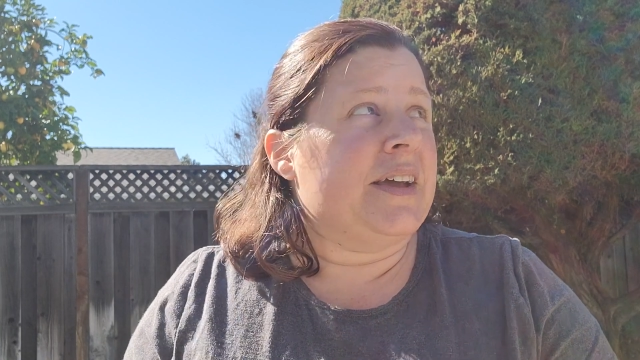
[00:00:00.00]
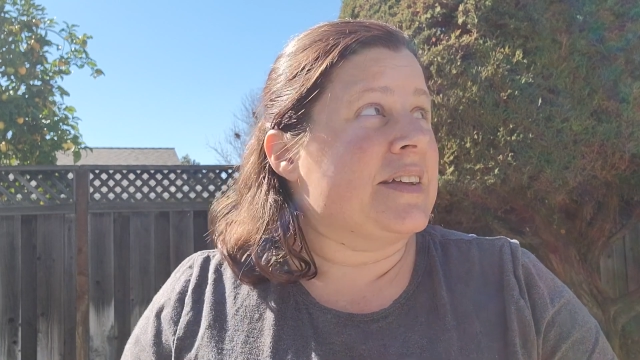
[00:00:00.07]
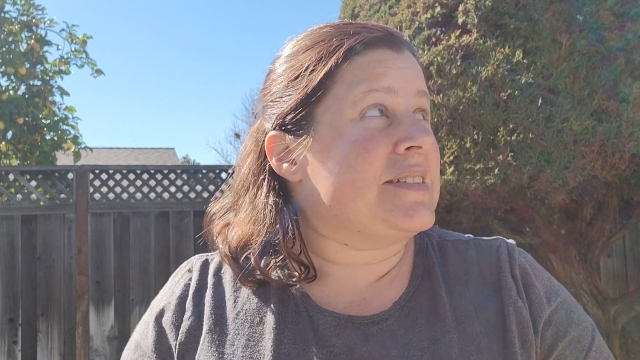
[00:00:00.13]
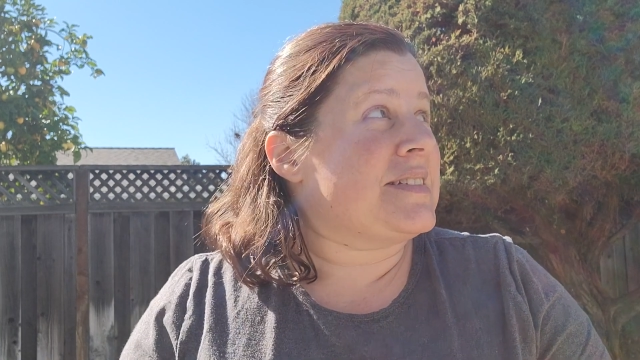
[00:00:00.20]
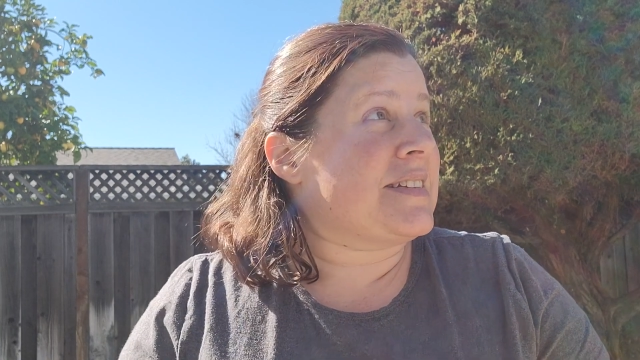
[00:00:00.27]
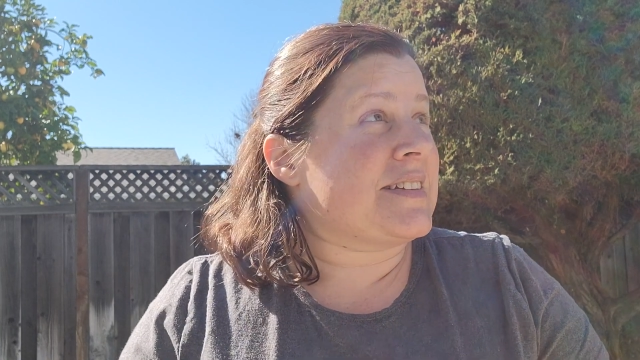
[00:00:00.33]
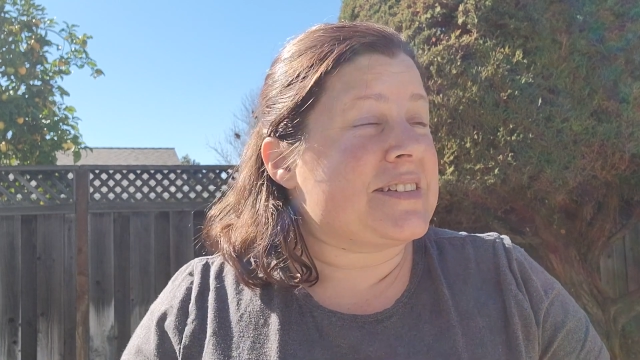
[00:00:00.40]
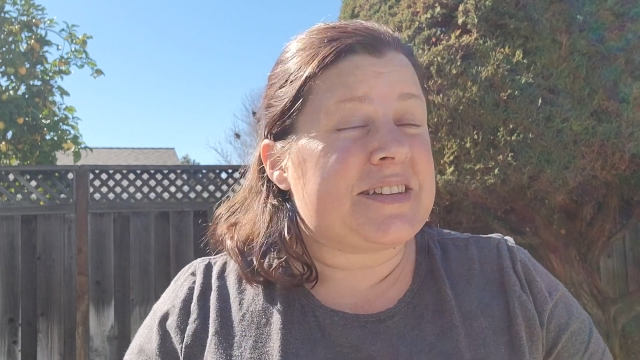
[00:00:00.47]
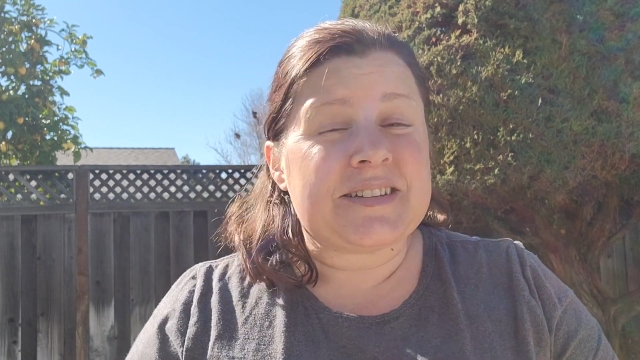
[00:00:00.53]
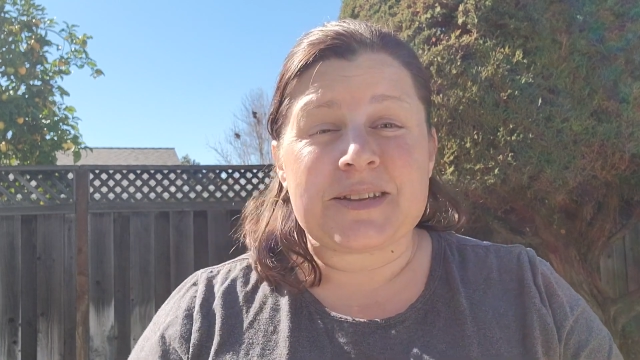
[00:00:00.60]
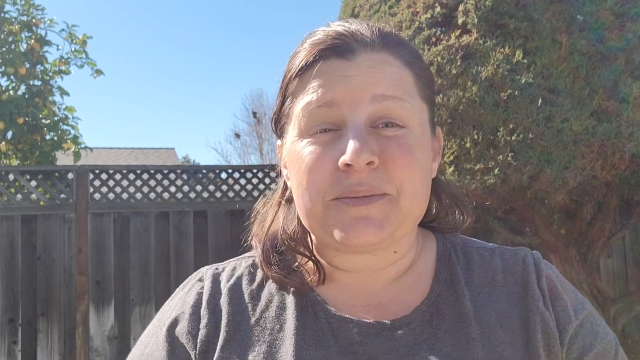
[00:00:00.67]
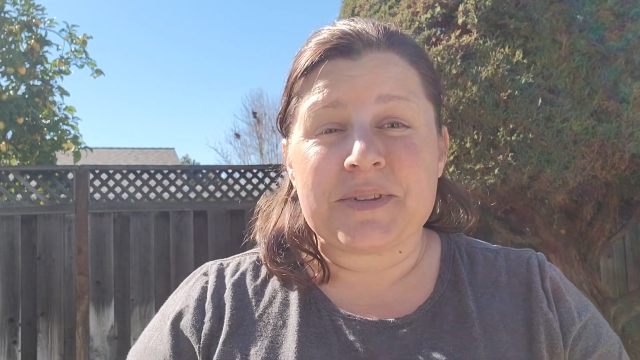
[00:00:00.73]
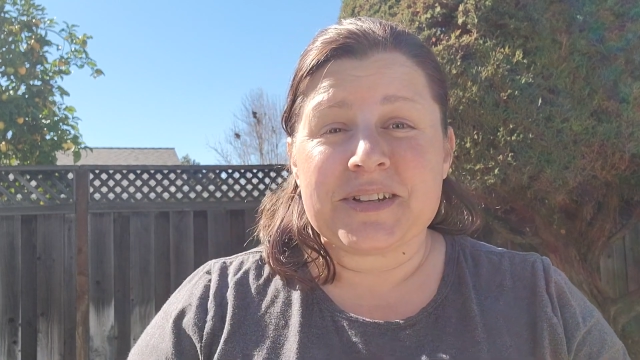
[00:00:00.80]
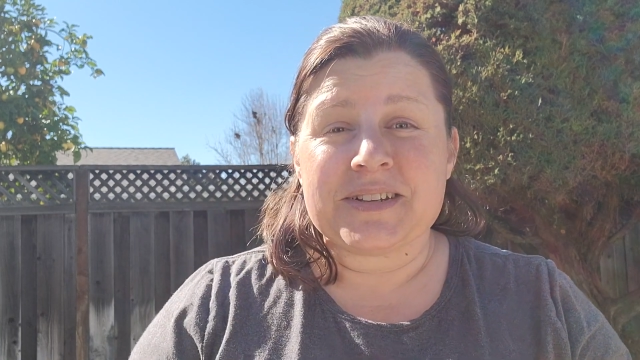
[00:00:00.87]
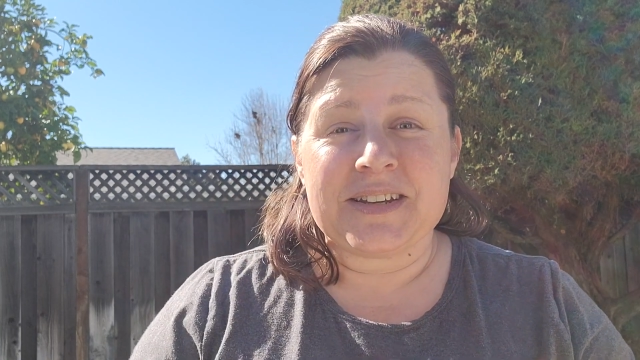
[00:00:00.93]
It's 60
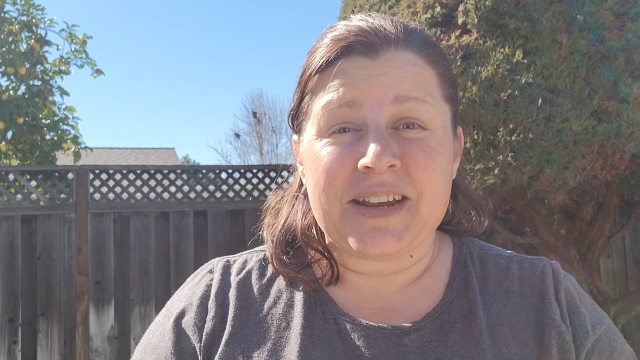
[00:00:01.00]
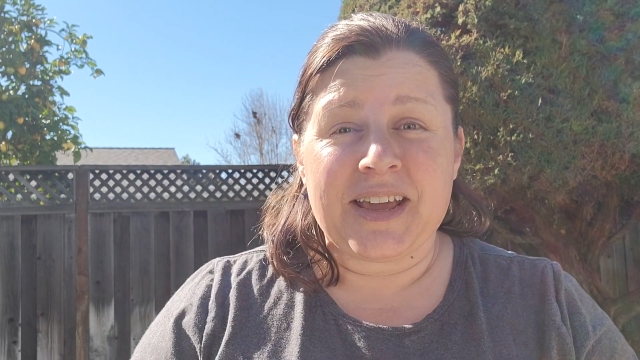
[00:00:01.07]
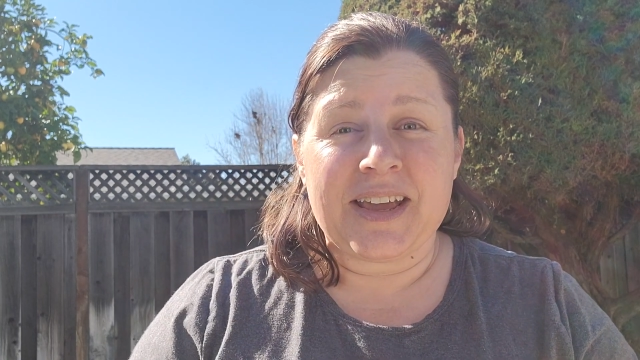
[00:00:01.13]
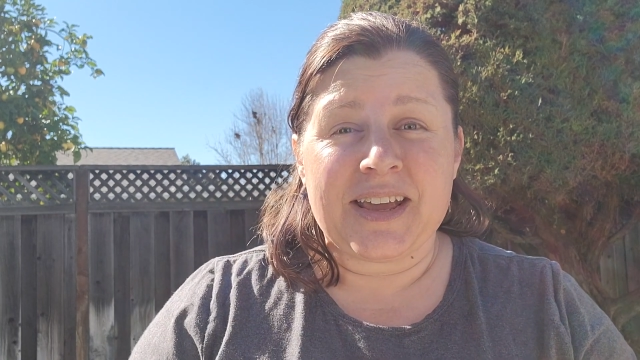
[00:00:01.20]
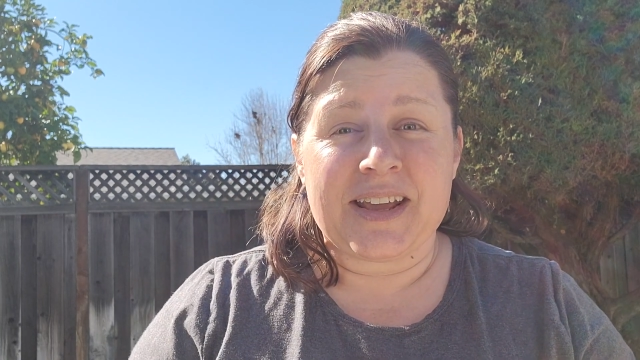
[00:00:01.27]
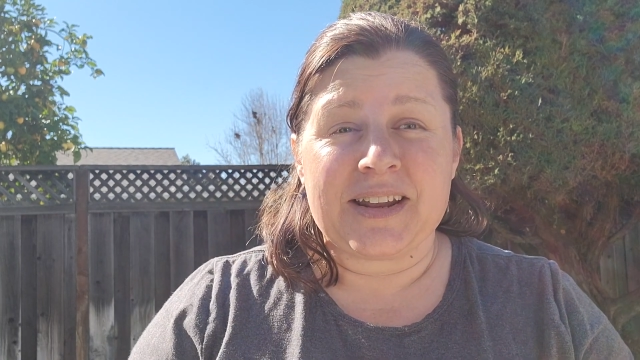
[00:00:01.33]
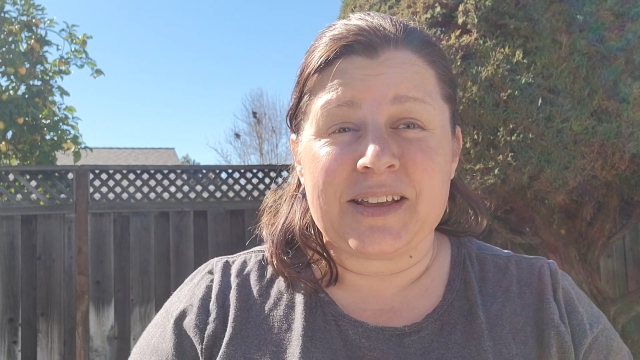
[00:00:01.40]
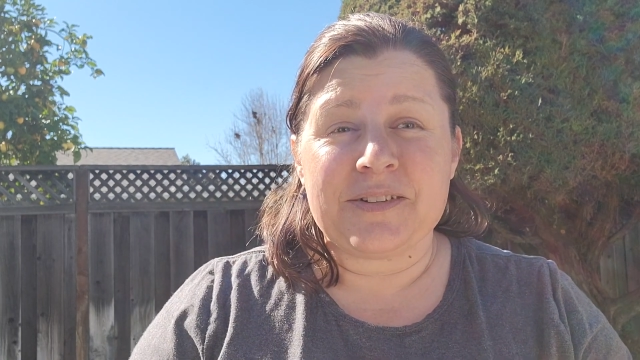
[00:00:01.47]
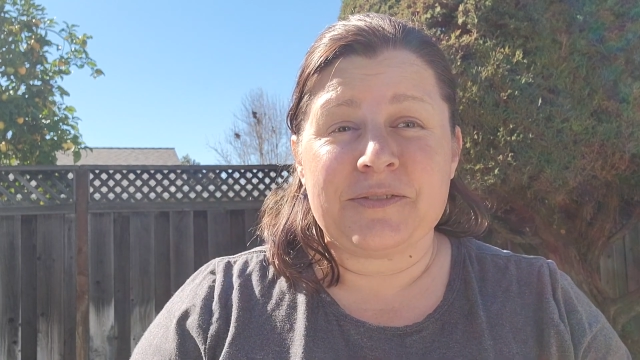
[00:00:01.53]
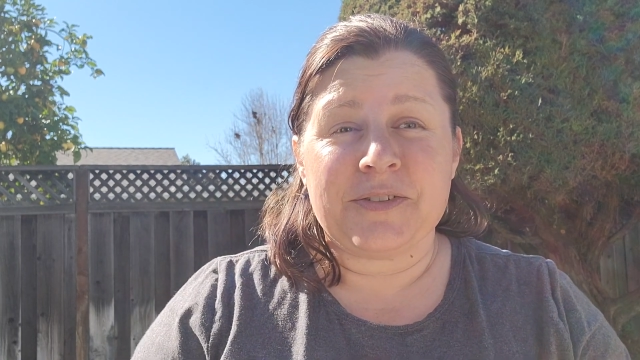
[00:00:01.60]
something today, and it